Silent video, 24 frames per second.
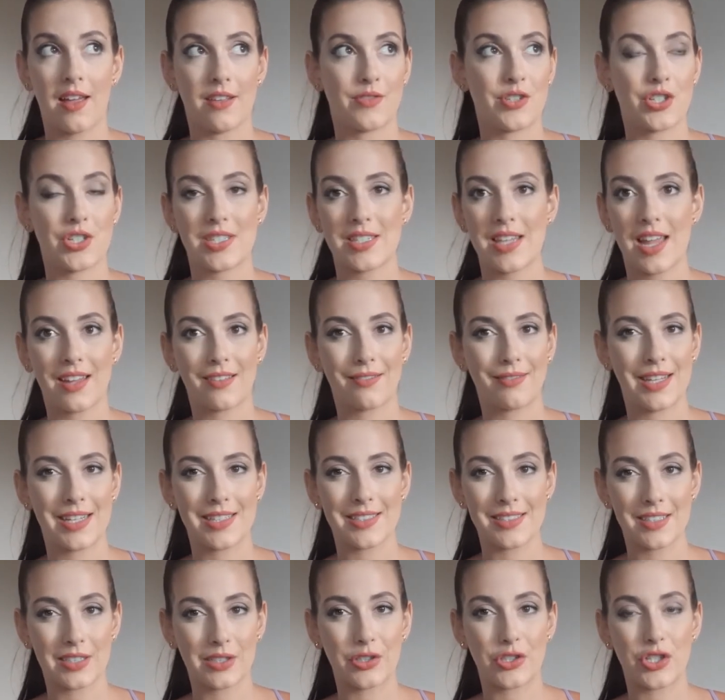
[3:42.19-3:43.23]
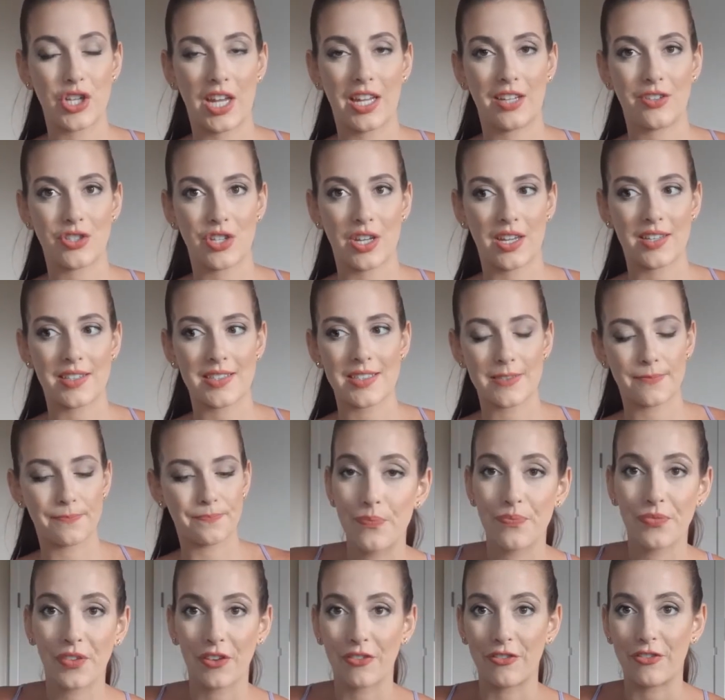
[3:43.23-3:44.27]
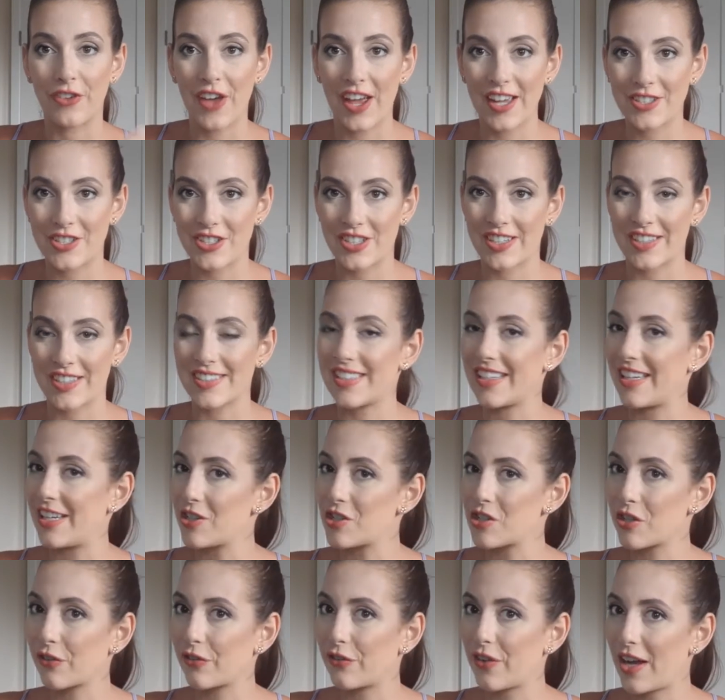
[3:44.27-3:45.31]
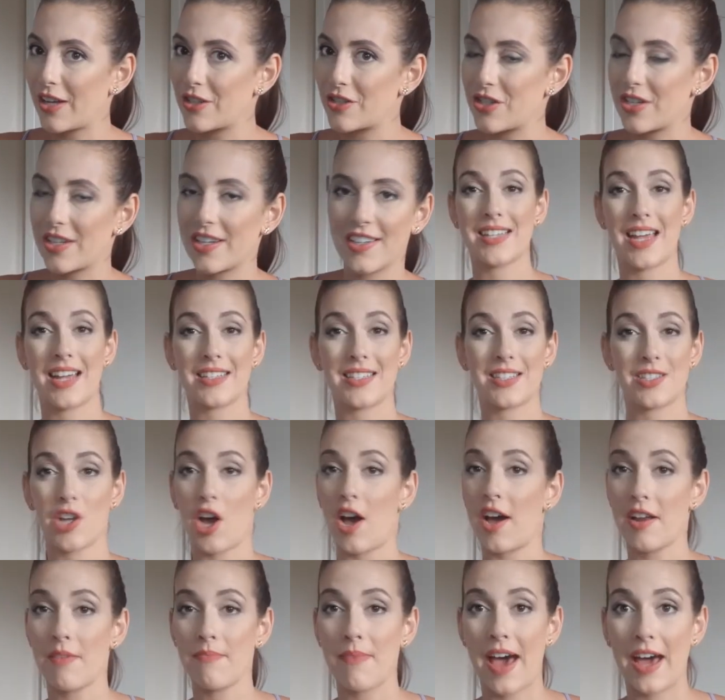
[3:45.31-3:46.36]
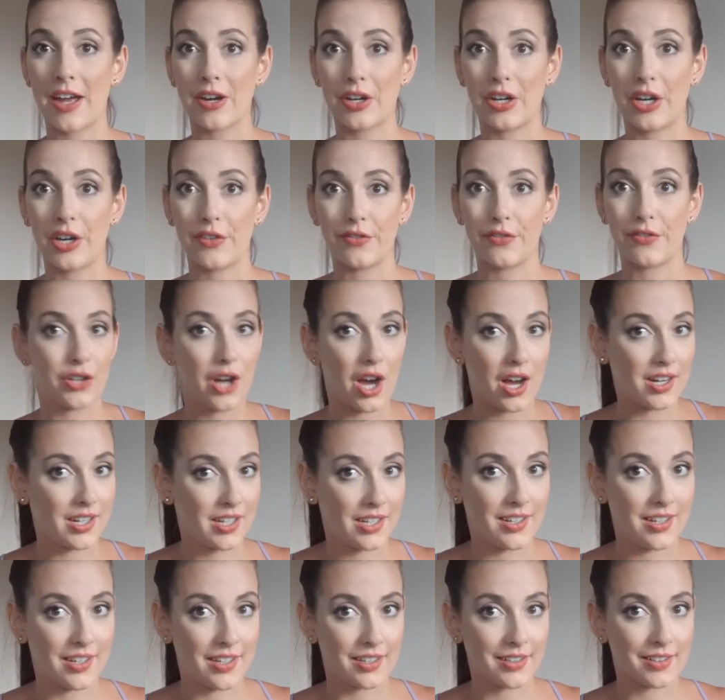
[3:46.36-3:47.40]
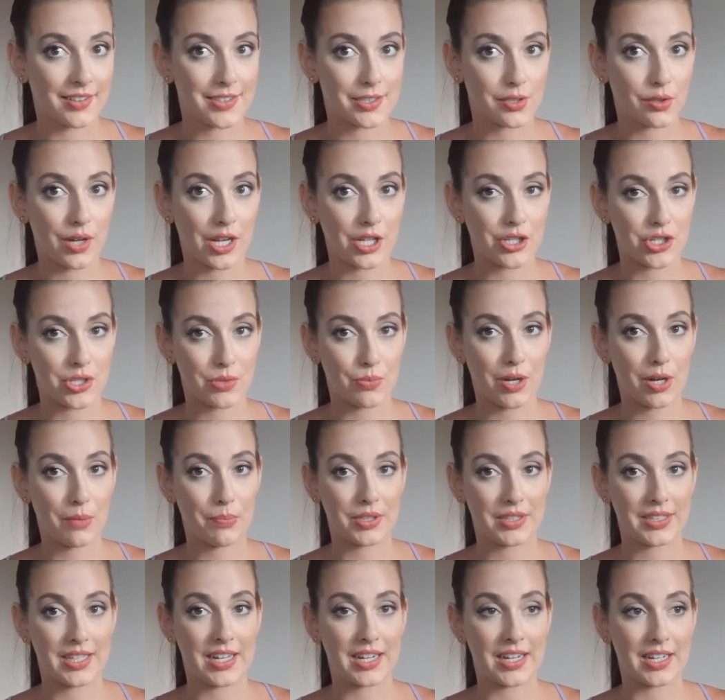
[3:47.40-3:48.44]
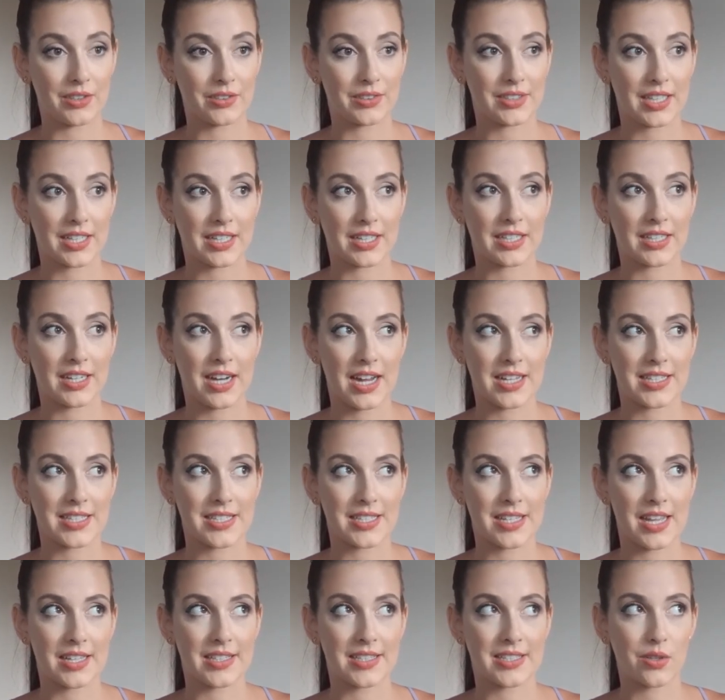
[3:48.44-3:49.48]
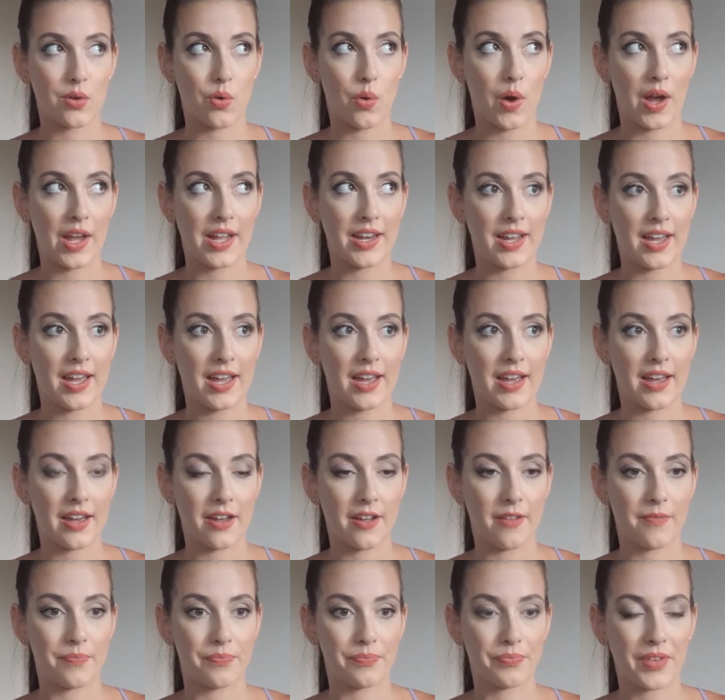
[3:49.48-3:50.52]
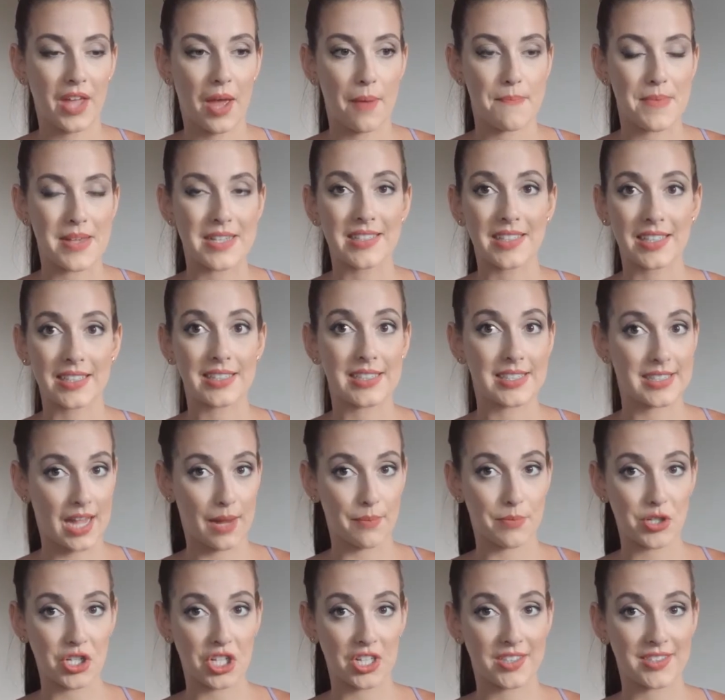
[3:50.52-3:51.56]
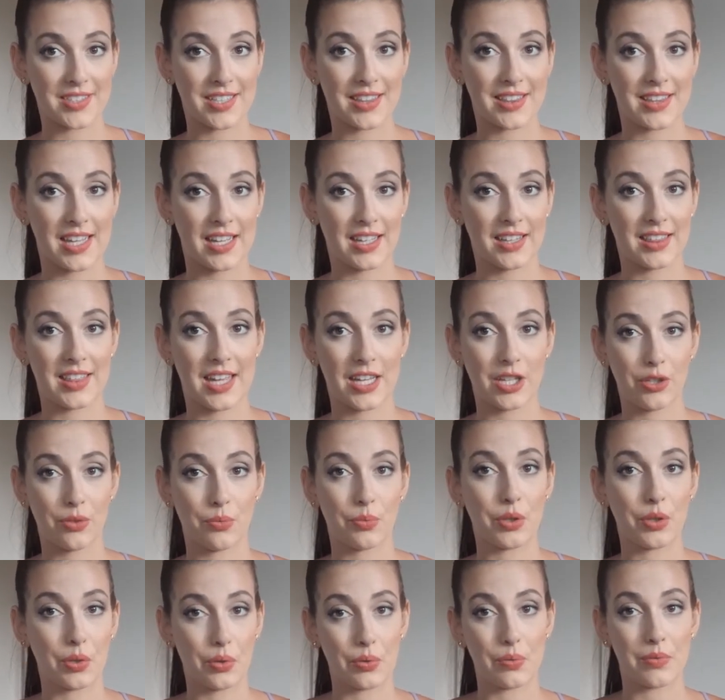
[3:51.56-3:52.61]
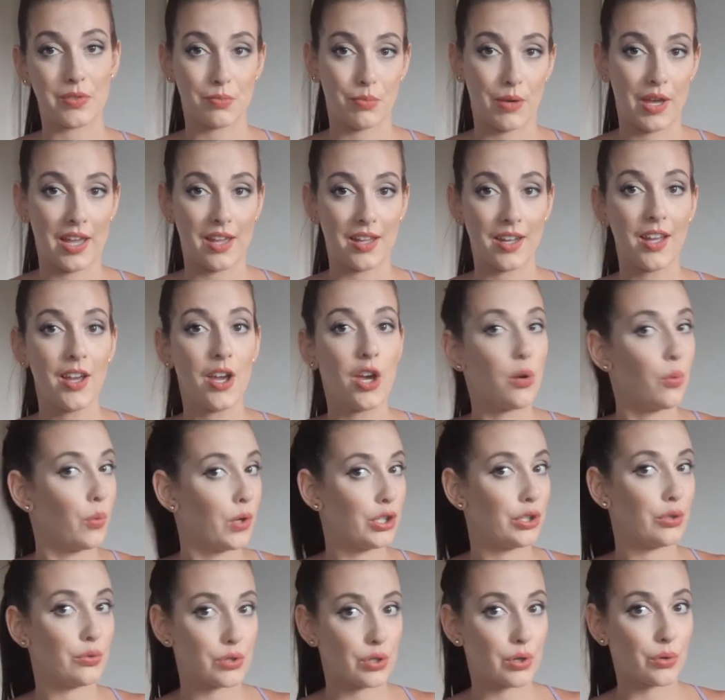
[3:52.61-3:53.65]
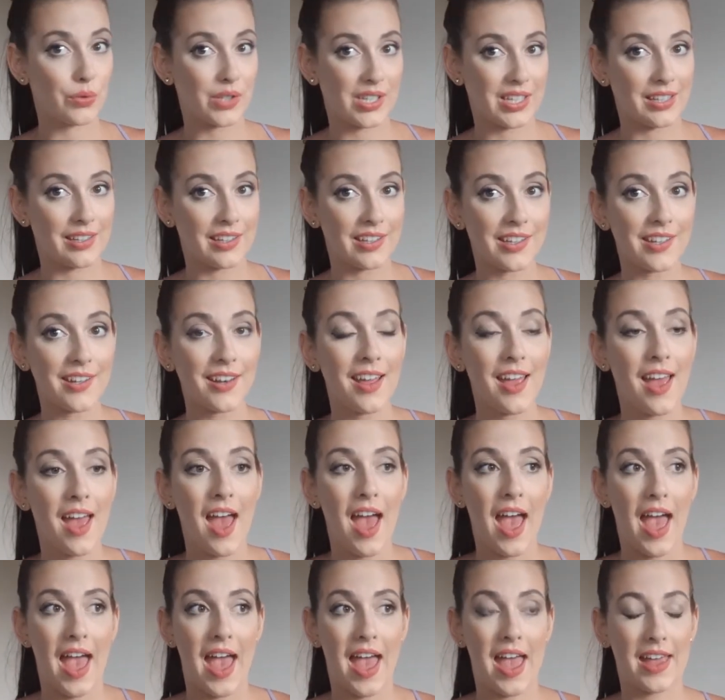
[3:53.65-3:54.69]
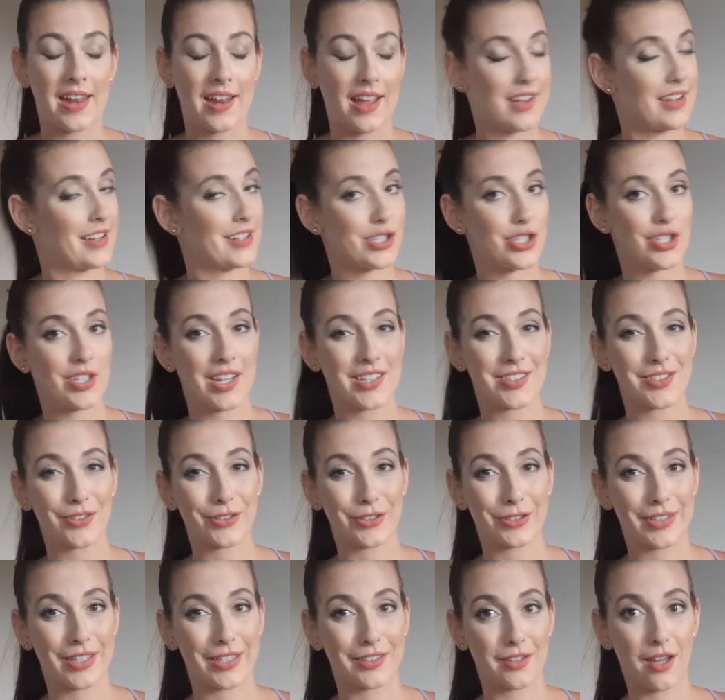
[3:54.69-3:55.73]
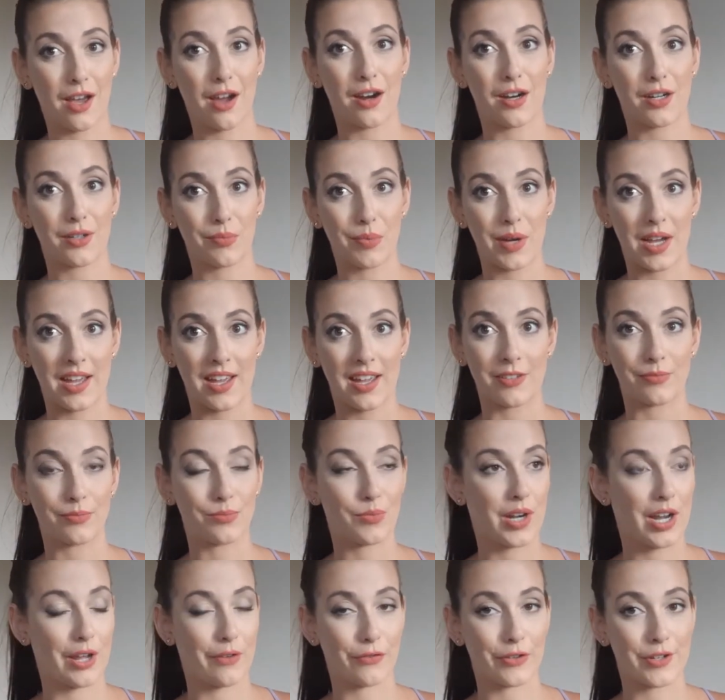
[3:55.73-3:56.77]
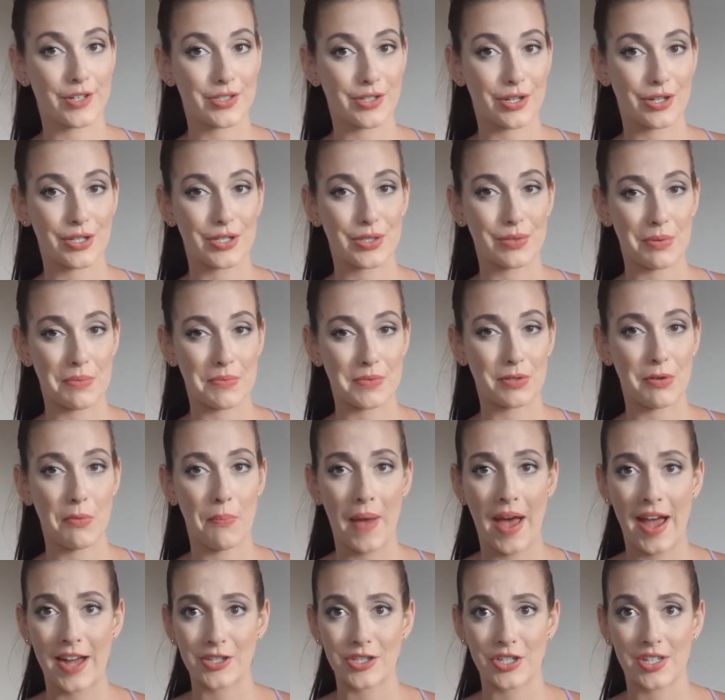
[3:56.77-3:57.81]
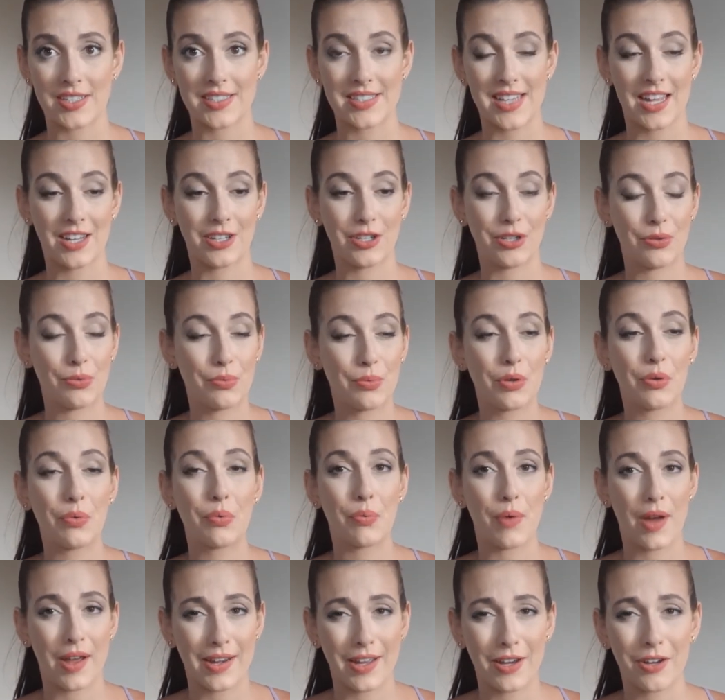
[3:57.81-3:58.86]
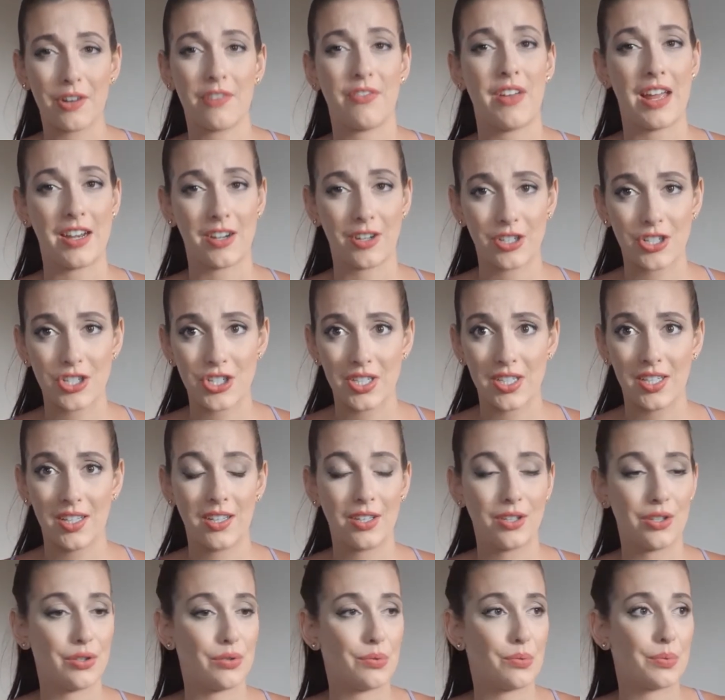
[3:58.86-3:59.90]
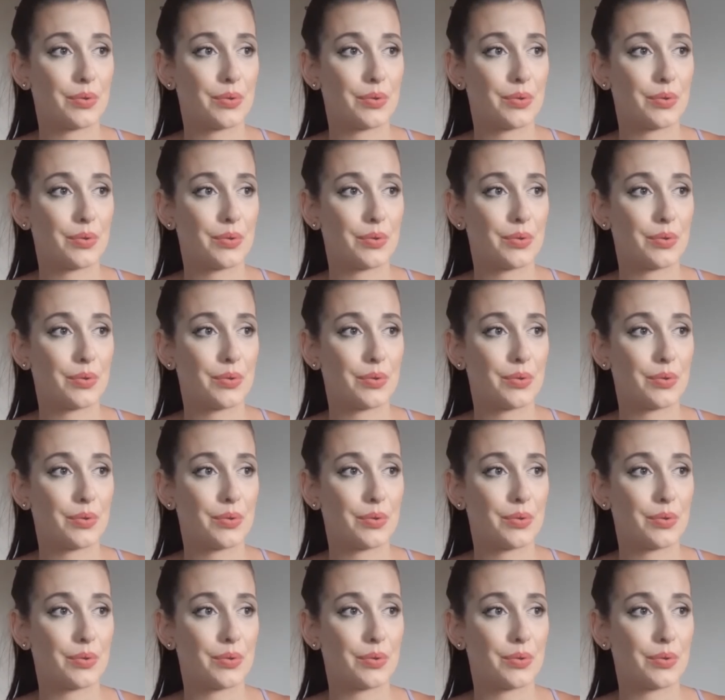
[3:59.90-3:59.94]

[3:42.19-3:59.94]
just like these little changes. Veggies, eat your veggies. It's not a matter of not eating. So I just want to put that out there. It's quite a misconception to think that you will lose weight when you don't eat. And I actually had to learn that the hard way when I first started swimsuit pageants. And you will run out of energy, you